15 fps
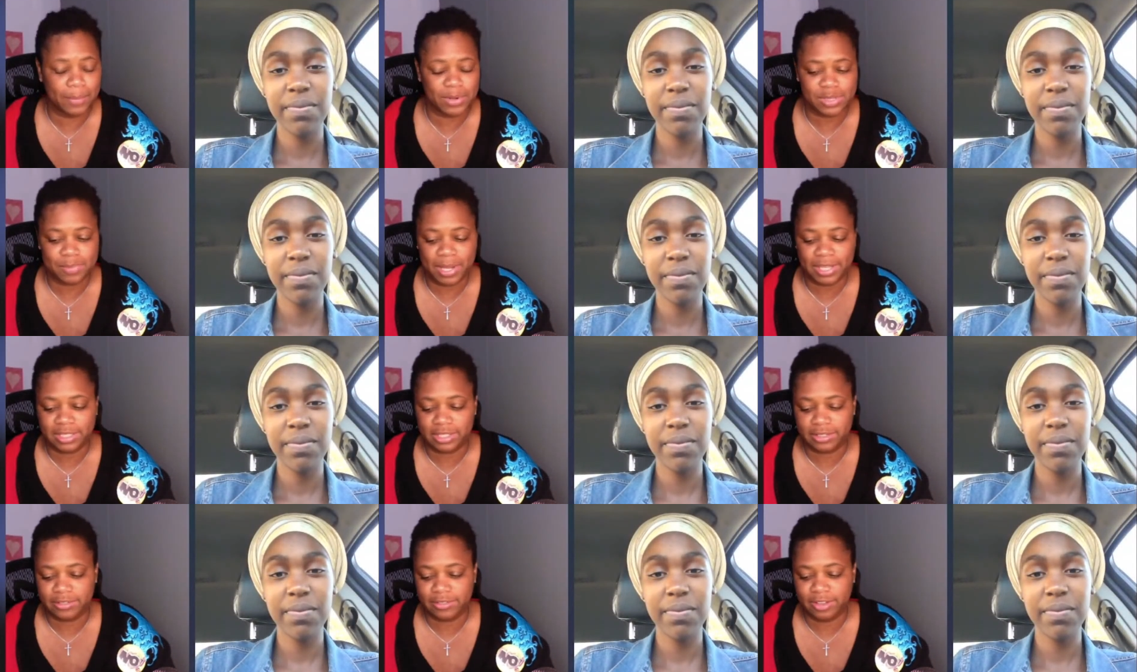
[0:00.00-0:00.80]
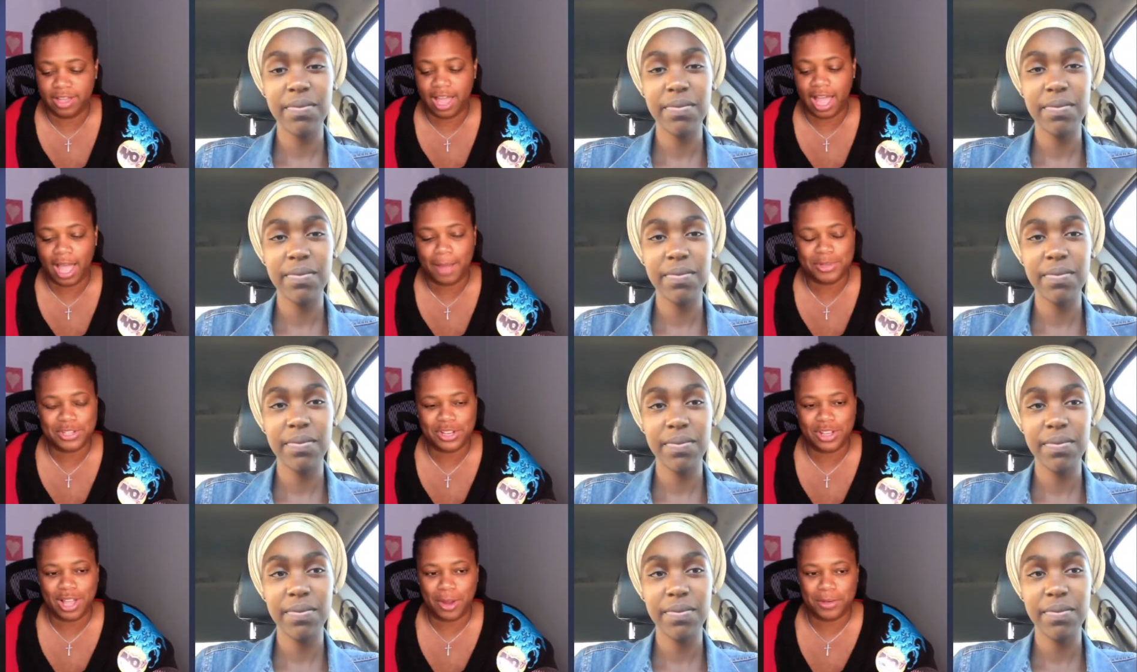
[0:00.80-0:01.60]
Speaker 1: from that perspective.
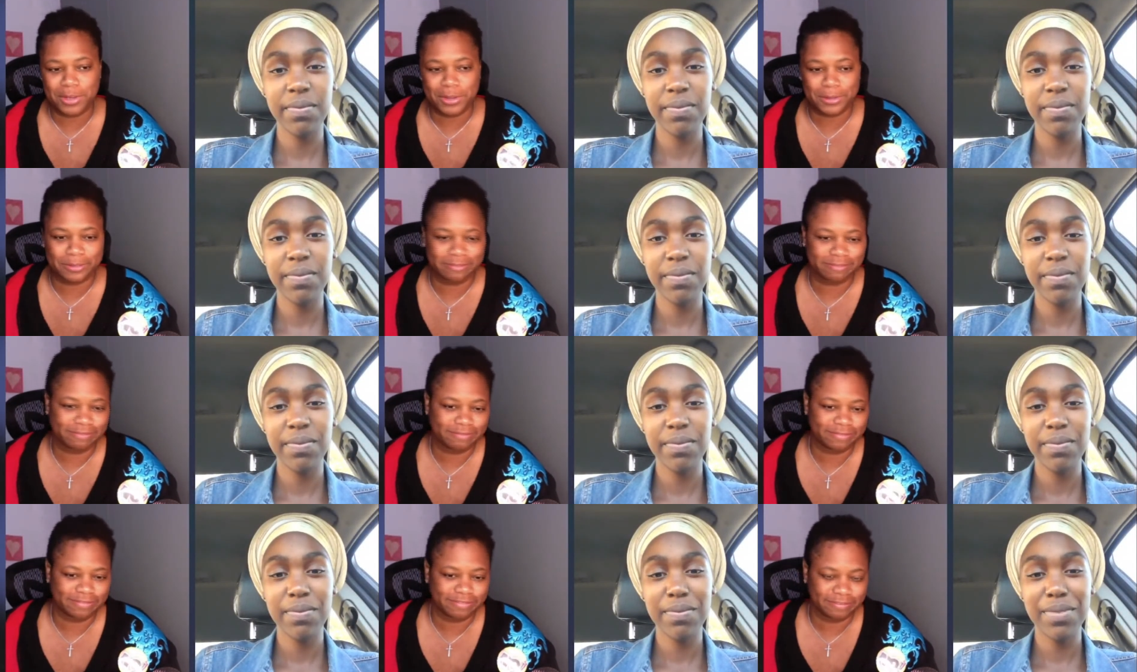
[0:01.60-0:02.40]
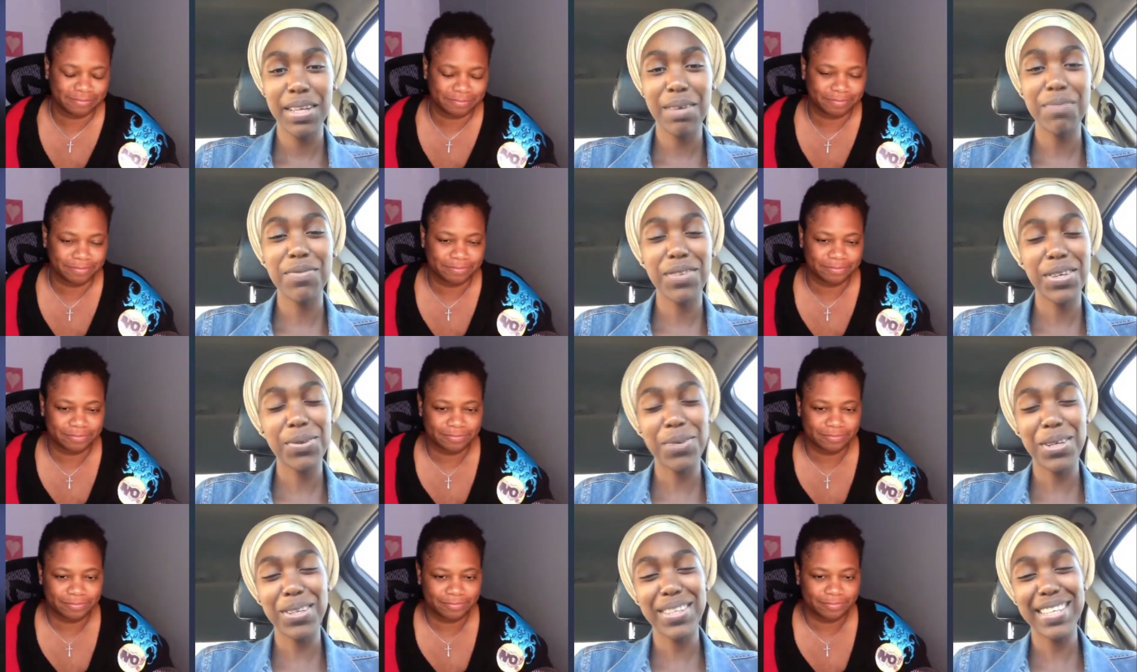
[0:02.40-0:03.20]
Hi, Mitchelle. How are you?
Speaker 2: I'm
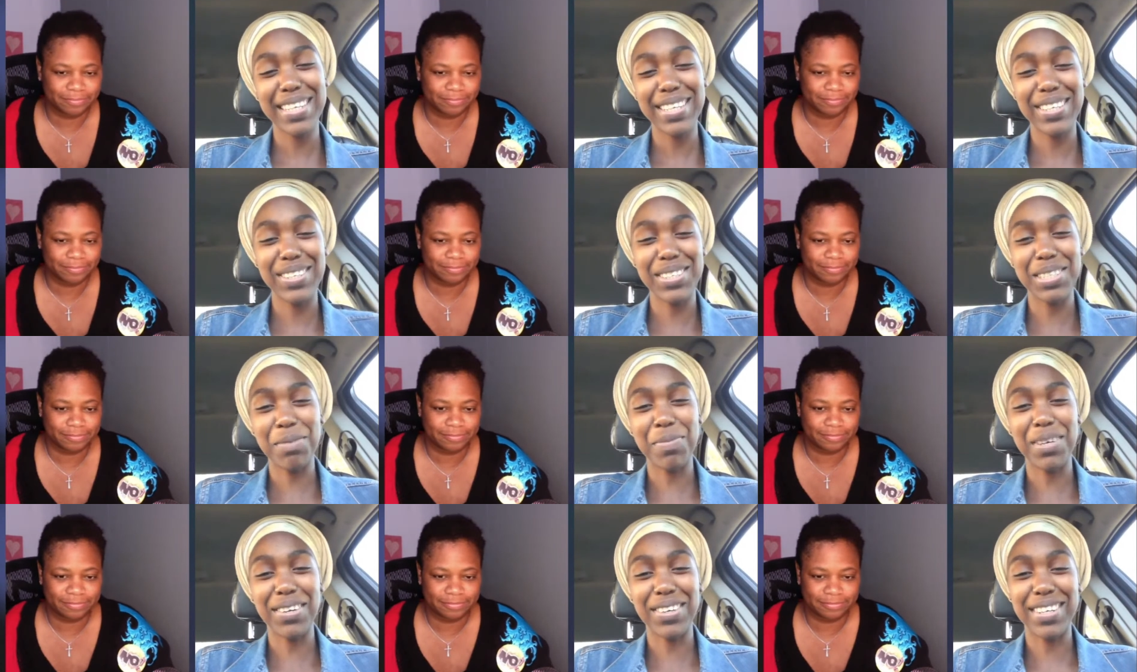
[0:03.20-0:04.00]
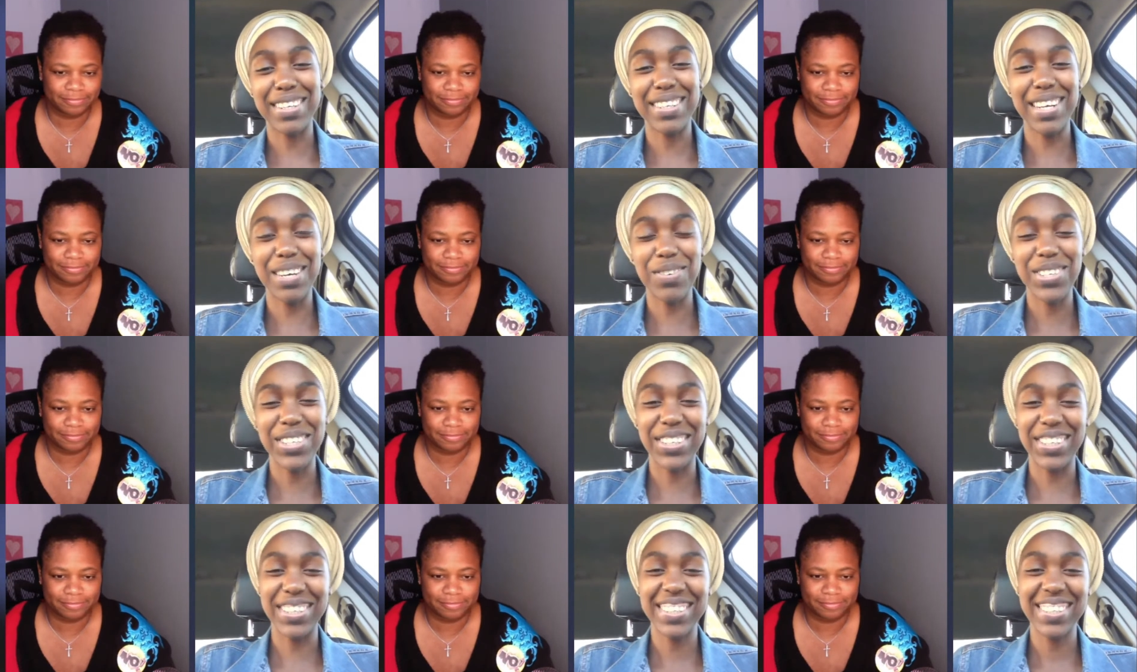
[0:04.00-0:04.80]
very well. Thank you, Tamara.
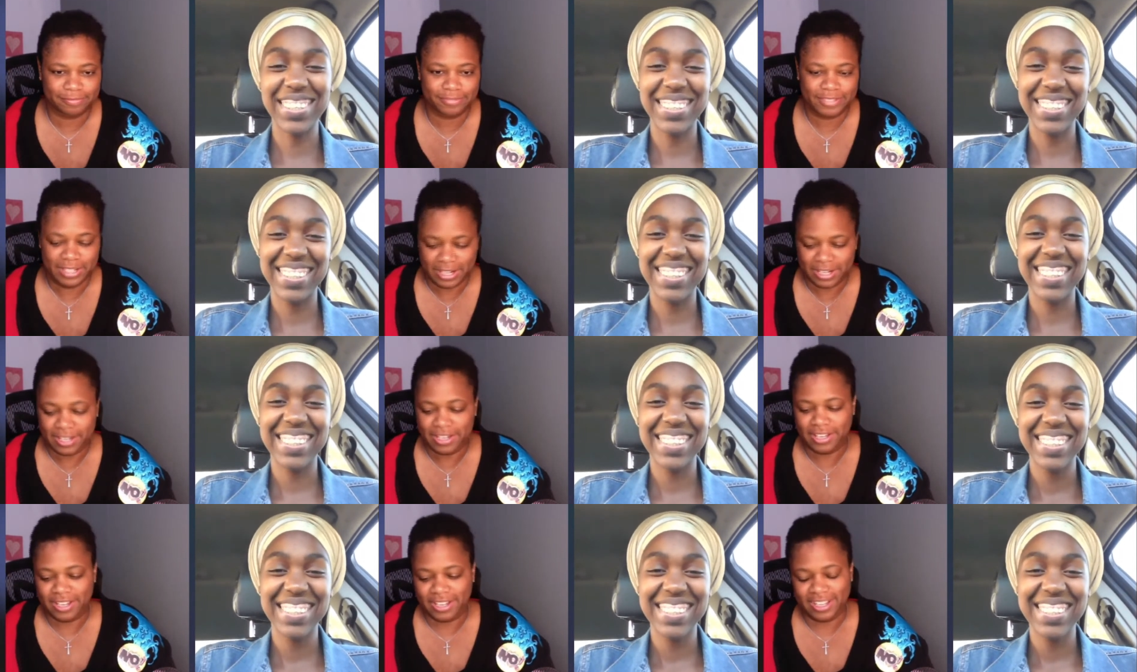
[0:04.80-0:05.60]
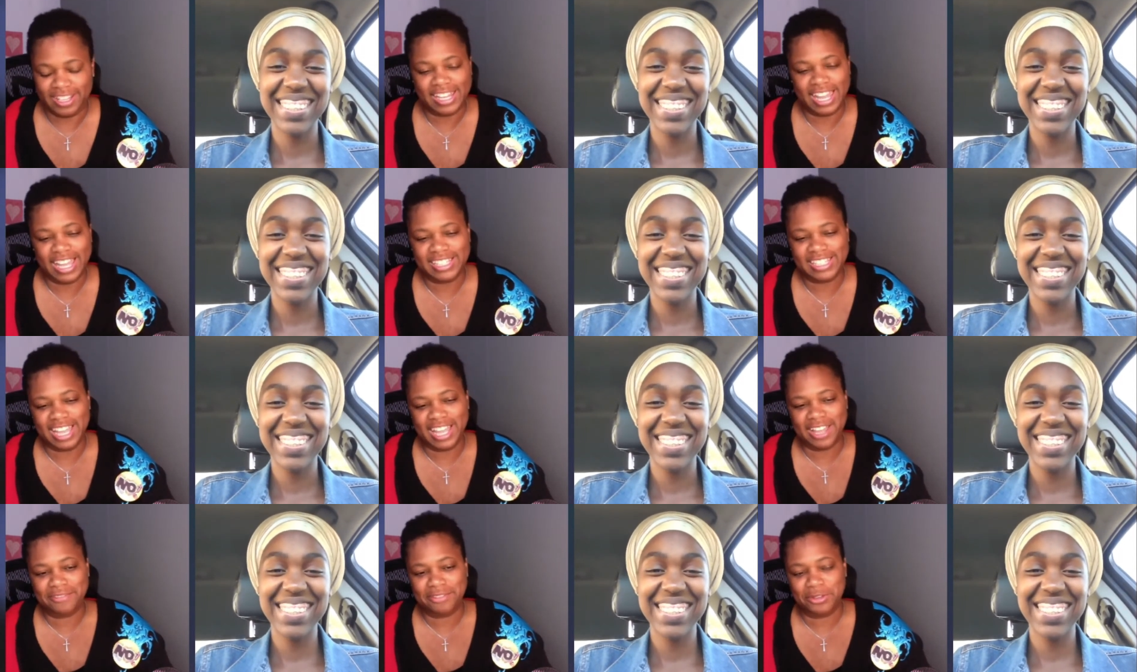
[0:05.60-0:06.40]
How are you?
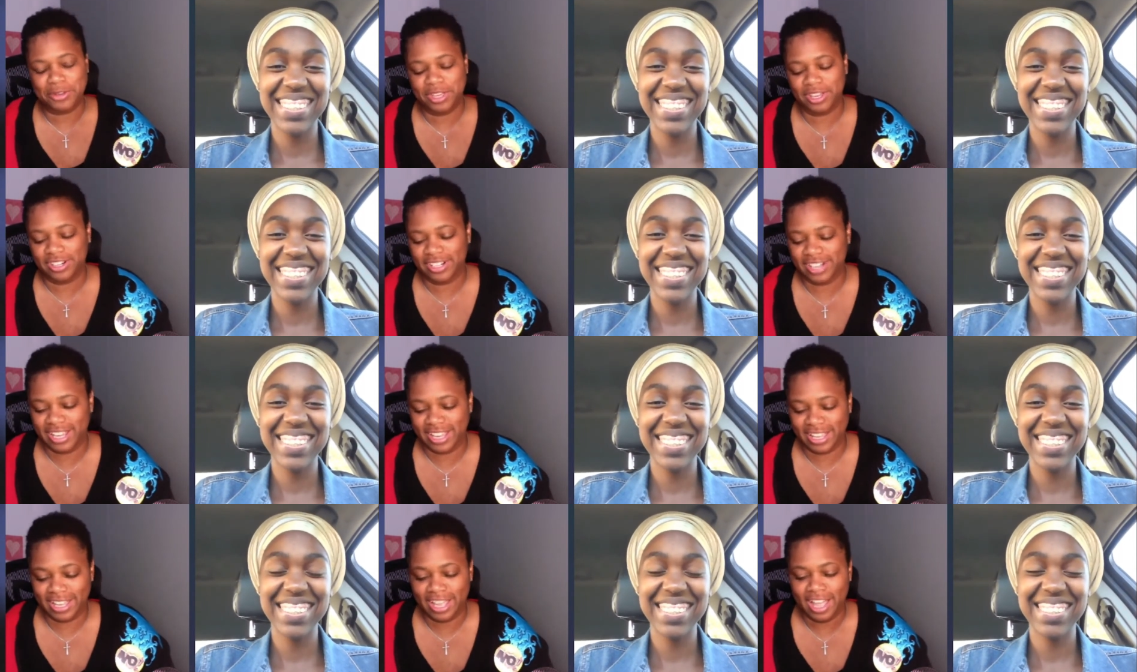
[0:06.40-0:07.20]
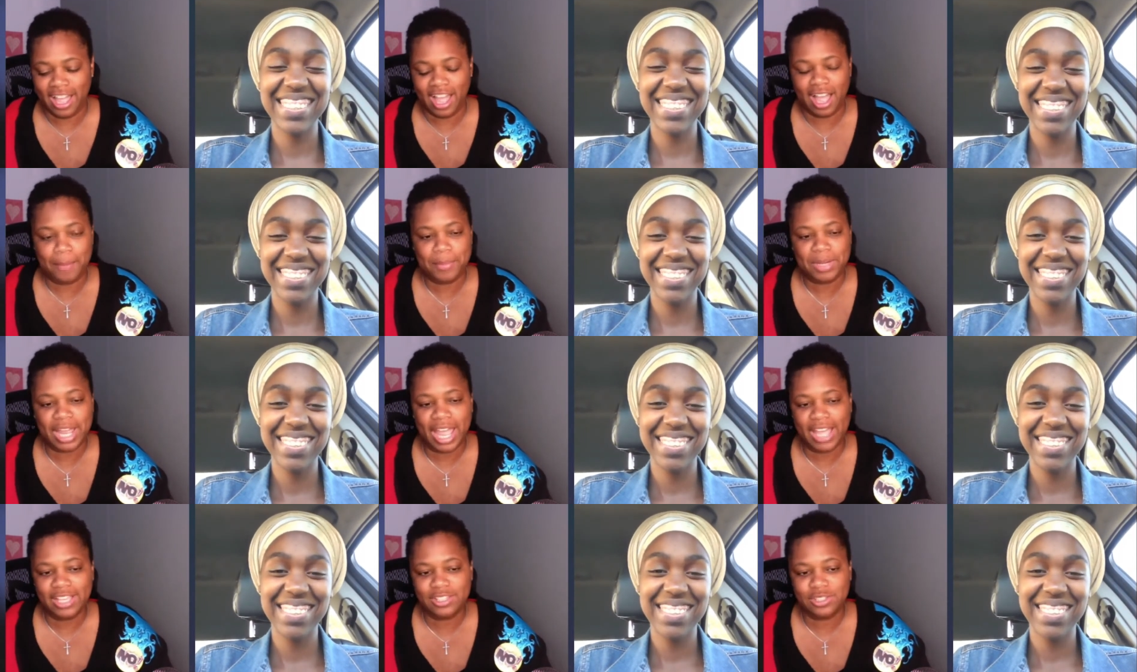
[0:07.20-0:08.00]
Speaker 1: Glad to have you here today.
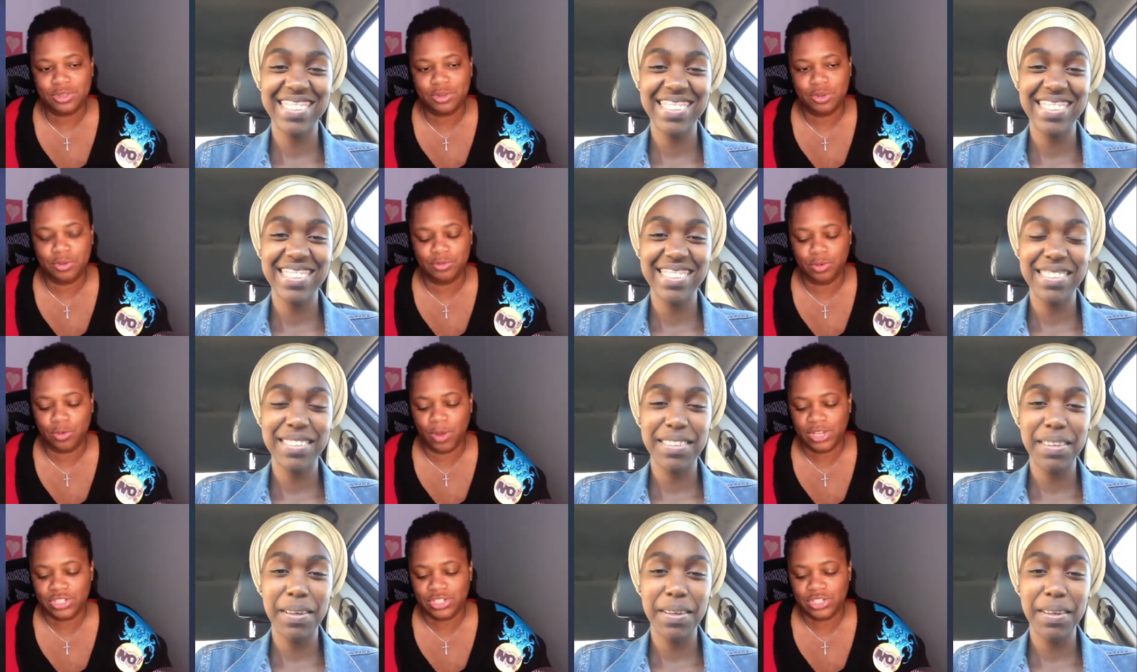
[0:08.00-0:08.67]
I'm going to ask you a